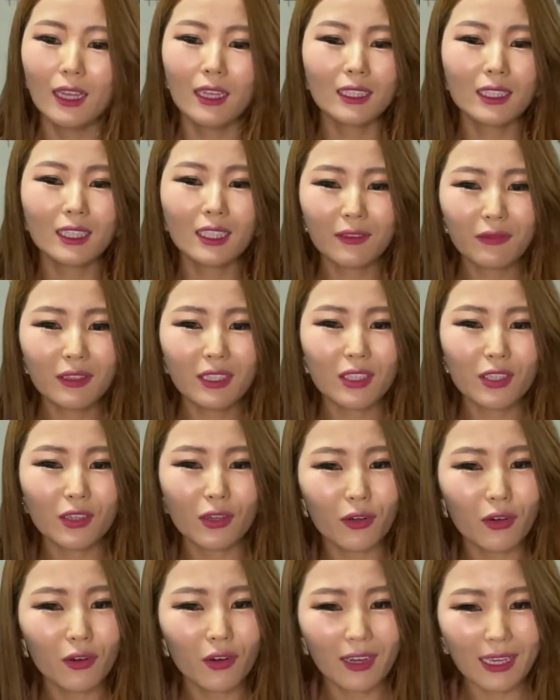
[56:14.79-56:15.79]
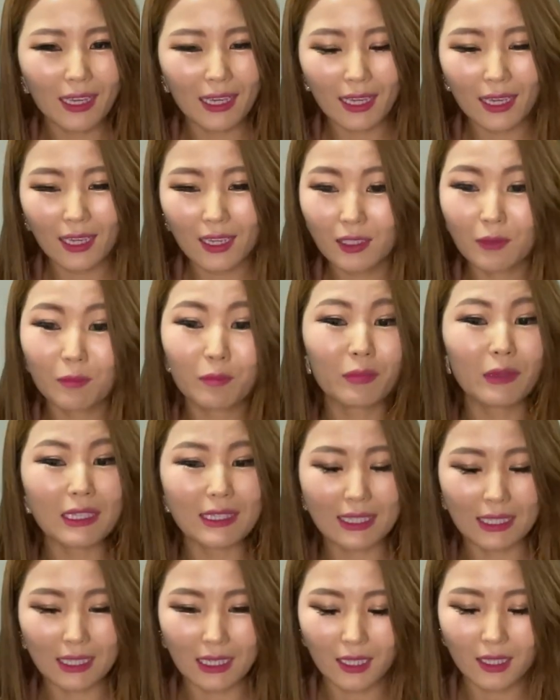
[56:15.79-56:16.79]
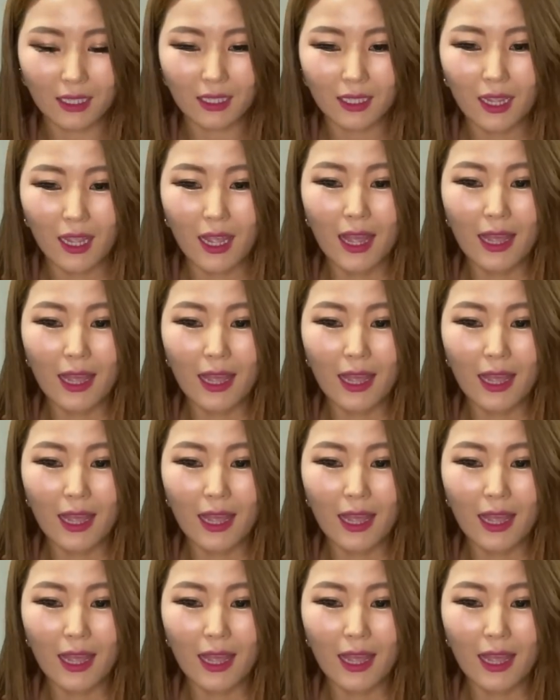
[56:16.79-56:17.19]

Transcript: TV show is business.